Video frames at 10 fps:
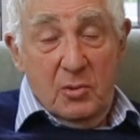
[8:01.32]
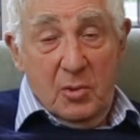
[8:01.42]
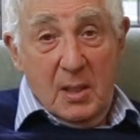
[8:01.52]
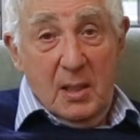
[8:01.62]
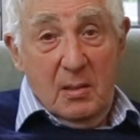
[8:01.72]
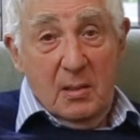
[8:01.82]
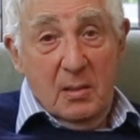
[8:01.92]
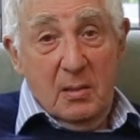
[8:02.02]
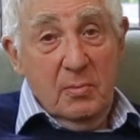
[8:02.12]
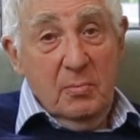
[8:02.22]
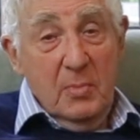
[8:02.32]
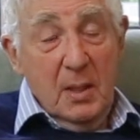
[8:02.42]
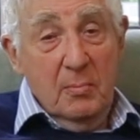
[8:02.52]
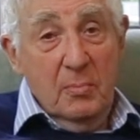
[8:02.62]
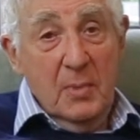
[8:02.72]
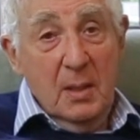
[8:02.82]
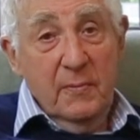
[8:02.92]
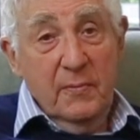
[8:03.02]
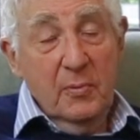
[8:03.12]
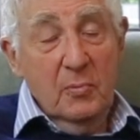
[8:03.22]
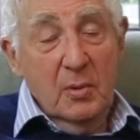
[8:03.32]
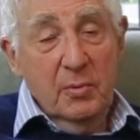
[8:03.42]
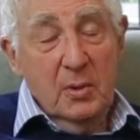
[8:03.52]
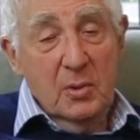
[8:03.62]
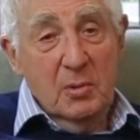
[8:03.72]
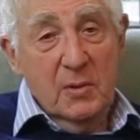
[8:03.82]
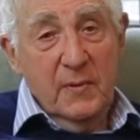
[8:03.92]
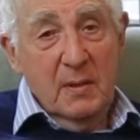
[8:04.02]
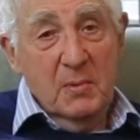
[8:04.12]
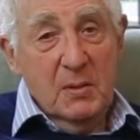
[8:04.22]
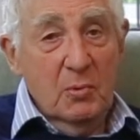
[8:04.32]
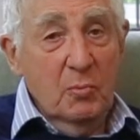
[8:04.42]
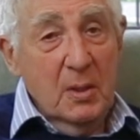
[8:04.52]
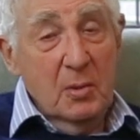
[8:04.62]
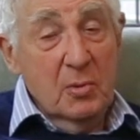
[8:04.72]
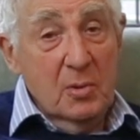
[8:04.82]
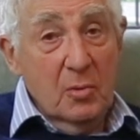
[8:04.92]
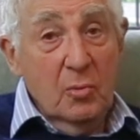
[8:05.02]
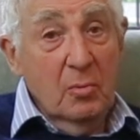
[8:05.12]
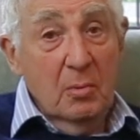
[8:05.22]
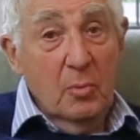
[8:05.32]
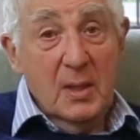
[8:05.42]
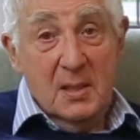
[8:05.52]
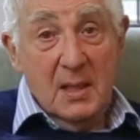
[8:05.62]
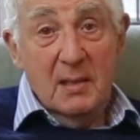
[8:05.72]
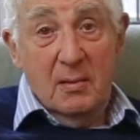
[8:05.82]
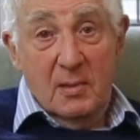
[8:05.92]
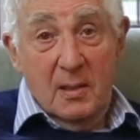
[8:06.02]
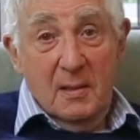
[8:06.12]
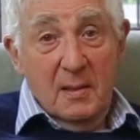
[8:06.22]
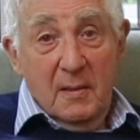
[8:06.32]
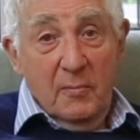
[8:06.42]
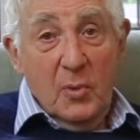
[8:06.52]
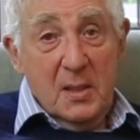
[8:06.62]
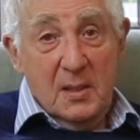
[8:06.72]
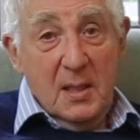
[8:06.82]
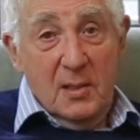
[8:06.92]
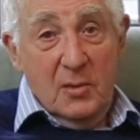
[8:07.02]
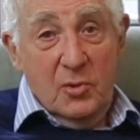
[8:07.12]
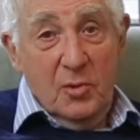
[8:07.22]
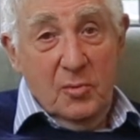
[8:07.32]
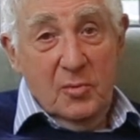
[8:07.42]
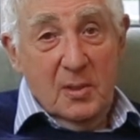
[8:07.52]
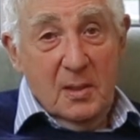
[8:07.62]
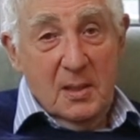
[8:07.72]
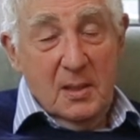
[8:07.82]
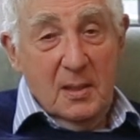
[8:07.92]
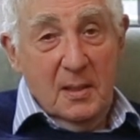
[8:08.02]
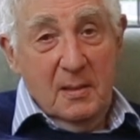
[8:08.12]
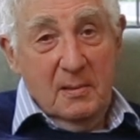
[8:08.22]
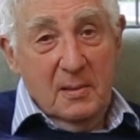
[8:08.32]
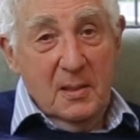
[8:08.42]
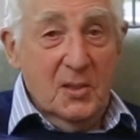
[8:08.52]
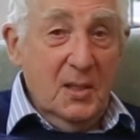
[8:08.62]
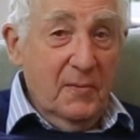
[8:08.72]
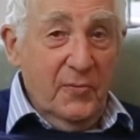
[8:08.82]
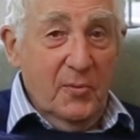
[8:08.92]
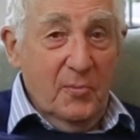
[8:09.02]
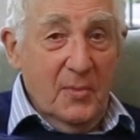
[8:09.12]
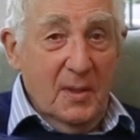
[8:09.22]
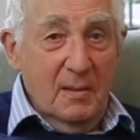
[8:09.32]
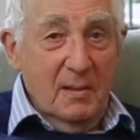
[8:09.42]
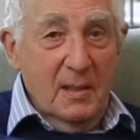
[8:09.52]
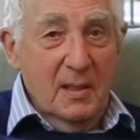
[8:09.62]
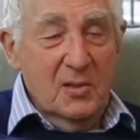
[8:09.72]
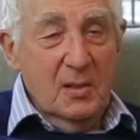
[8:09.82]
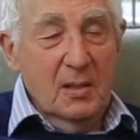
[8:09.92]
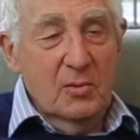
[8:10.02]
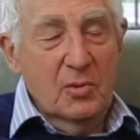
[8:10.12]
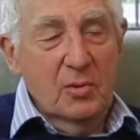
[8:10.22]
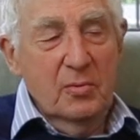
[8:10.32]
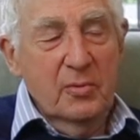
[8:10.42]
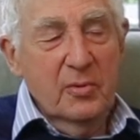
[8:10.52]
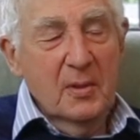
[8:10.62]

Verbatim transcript: educated men from wealthy Jewish families, what we used to call the West End, West End Jews, because uh, it's distinct from East End Jews.